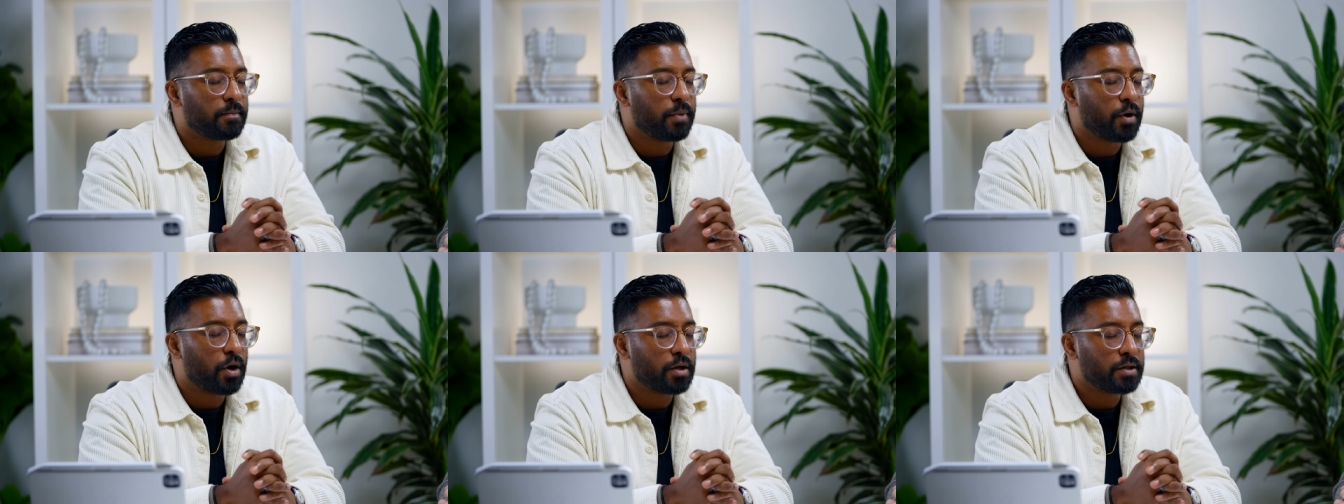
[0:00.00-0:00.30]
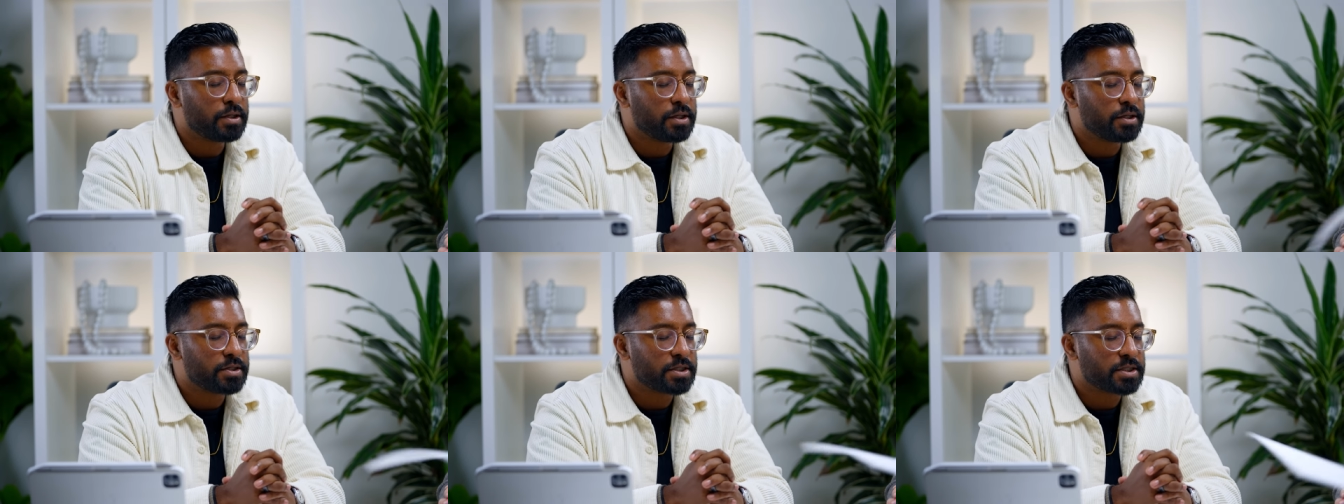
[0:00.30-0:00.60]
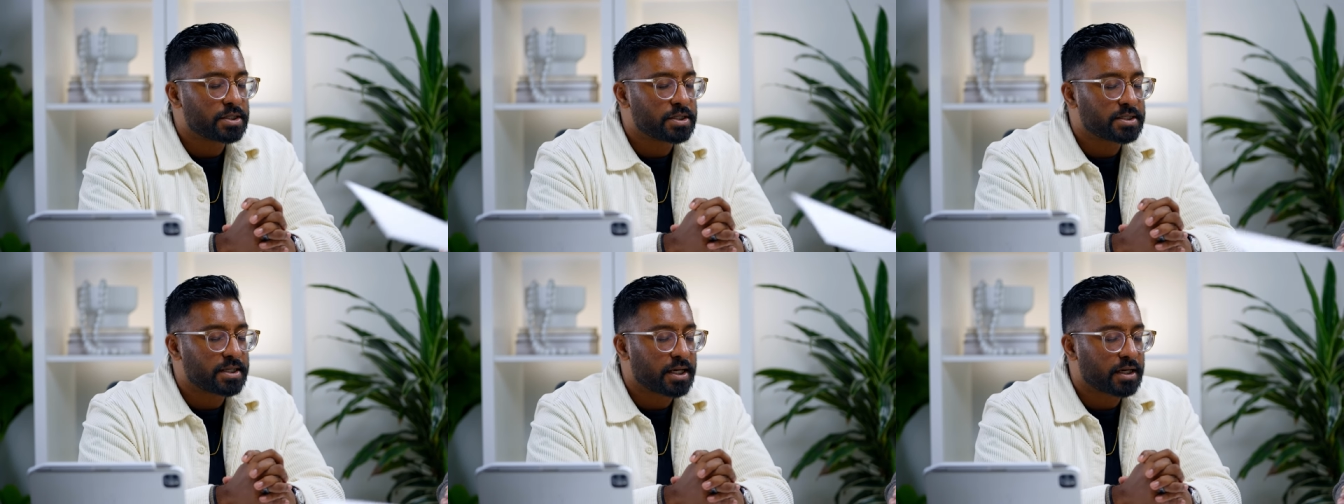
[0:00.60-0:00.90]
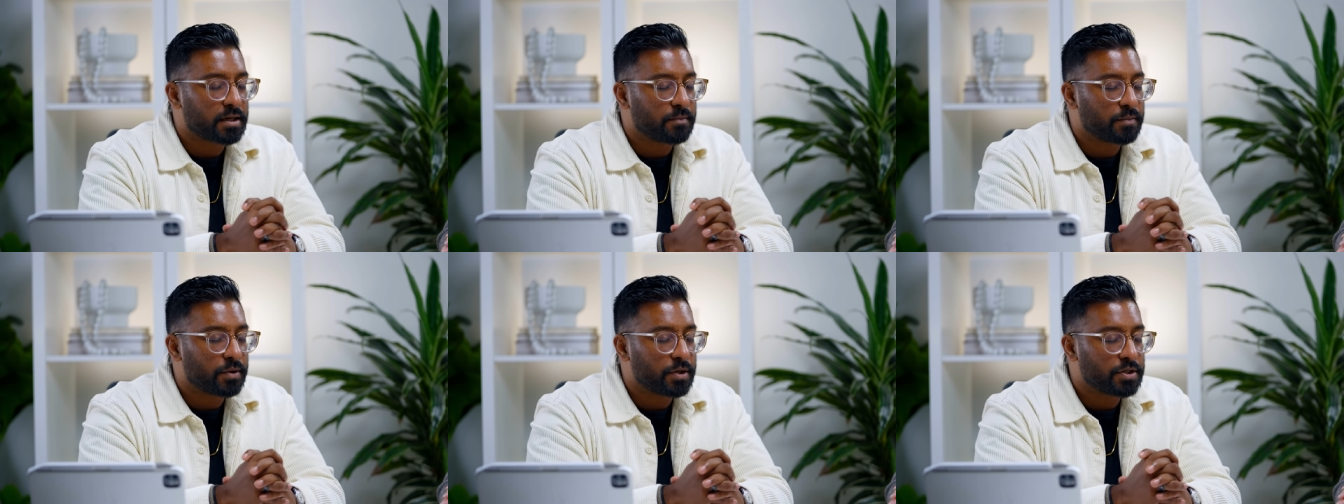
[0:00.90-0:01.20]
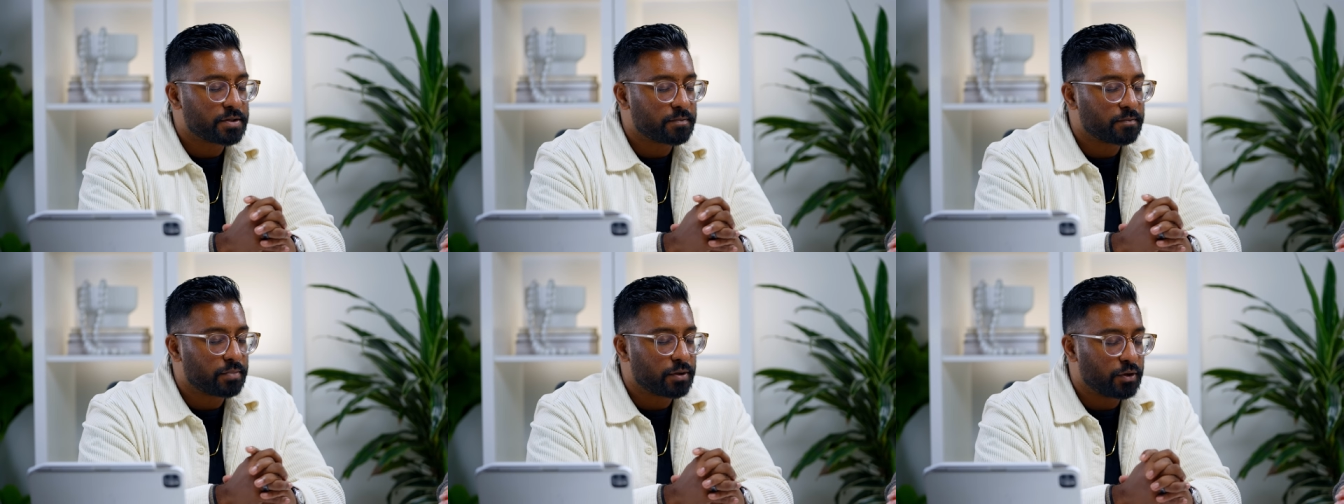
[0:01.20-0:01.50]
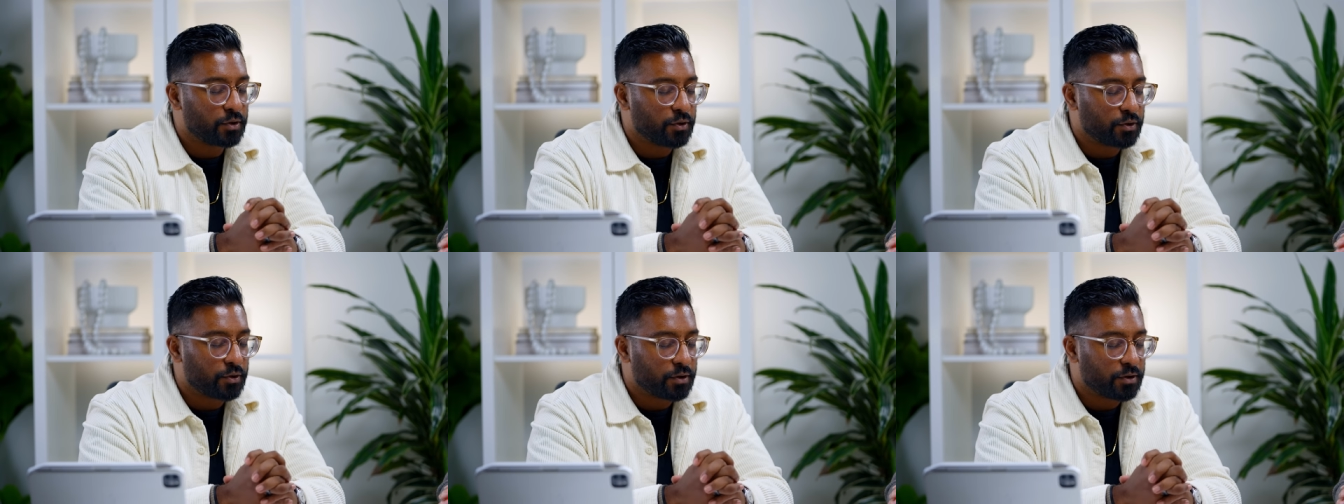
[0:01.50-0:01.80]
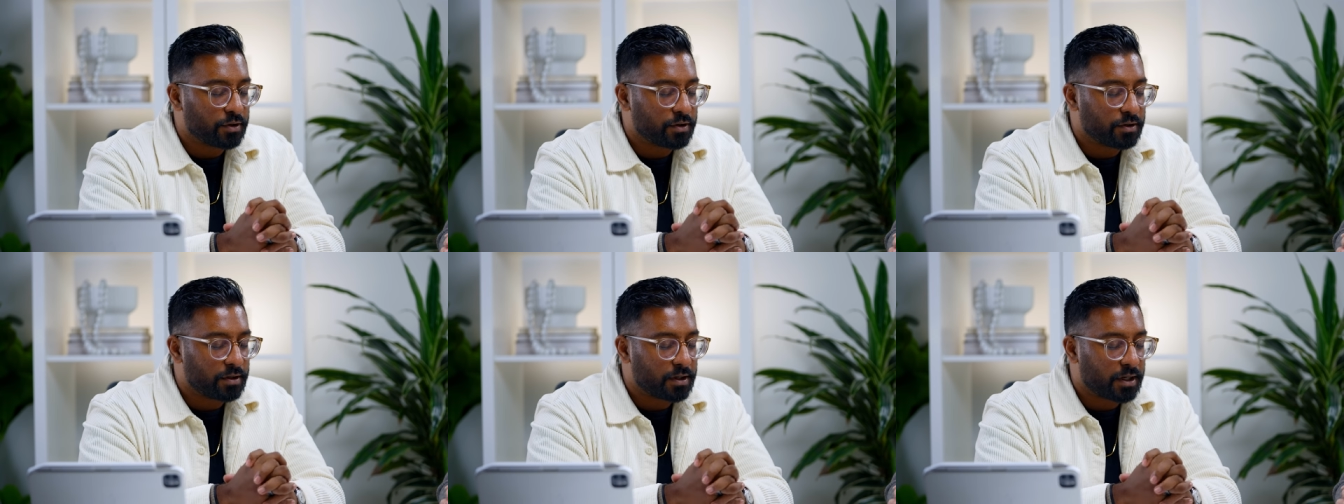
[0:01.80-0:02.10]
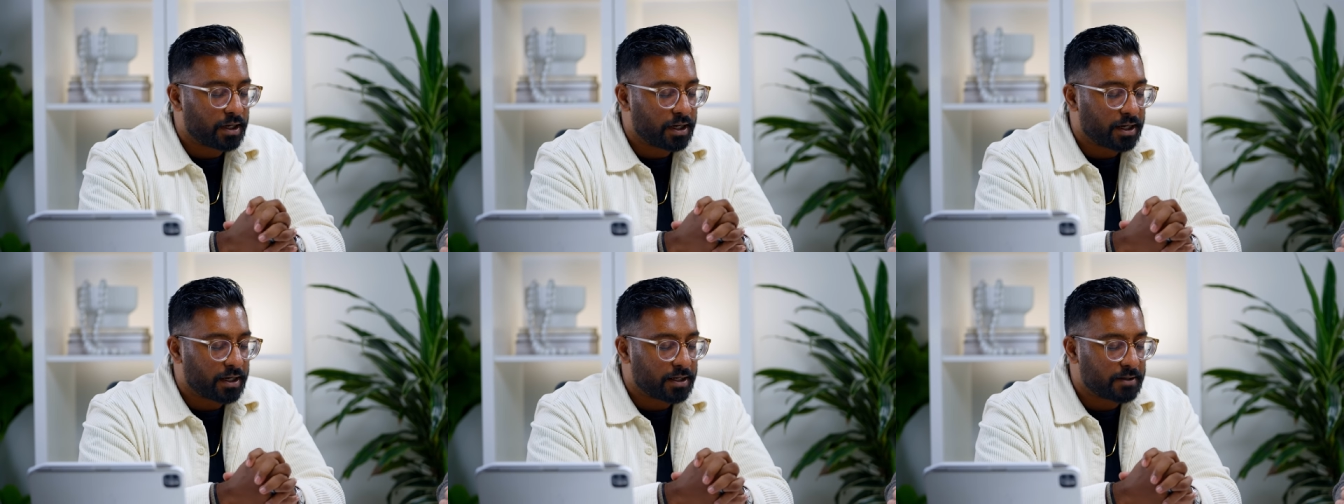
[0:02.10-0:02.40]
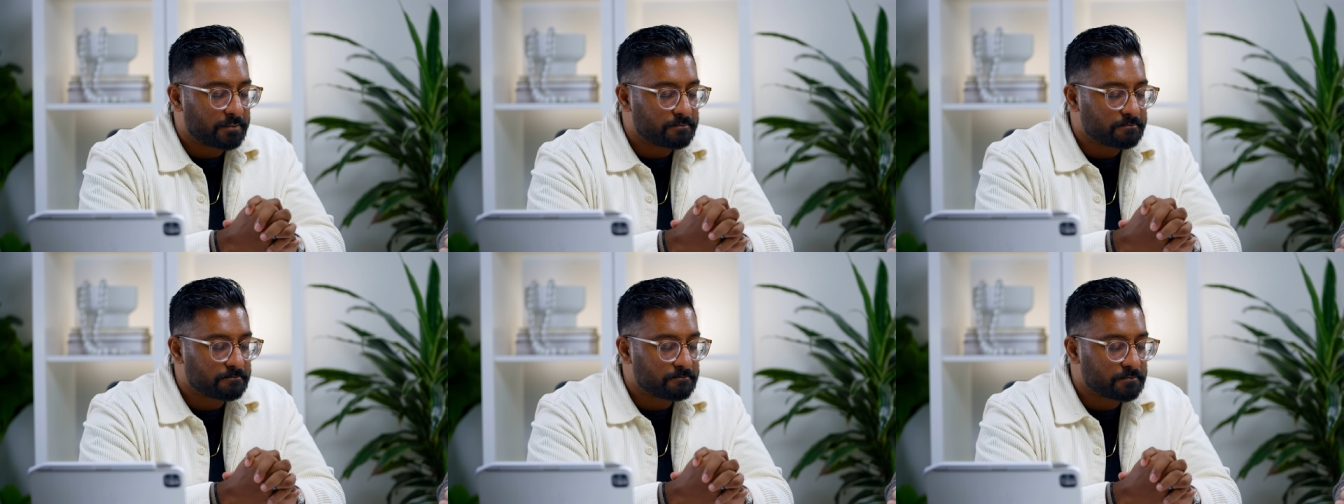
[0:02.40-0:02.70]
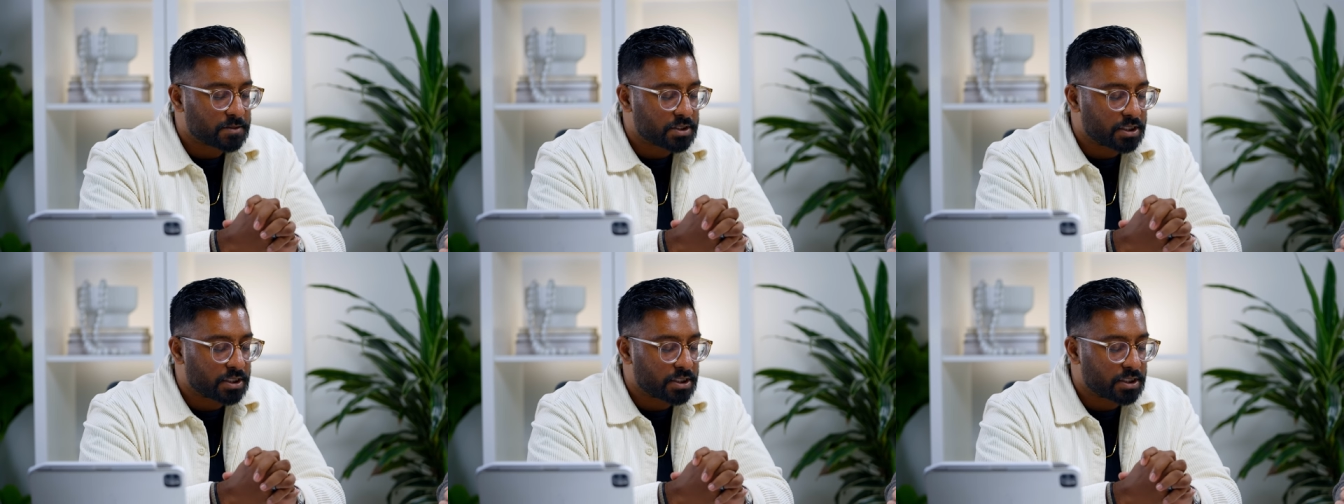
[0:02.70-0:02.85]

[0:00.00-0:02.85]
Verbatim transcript: Paul uses a second person plural um,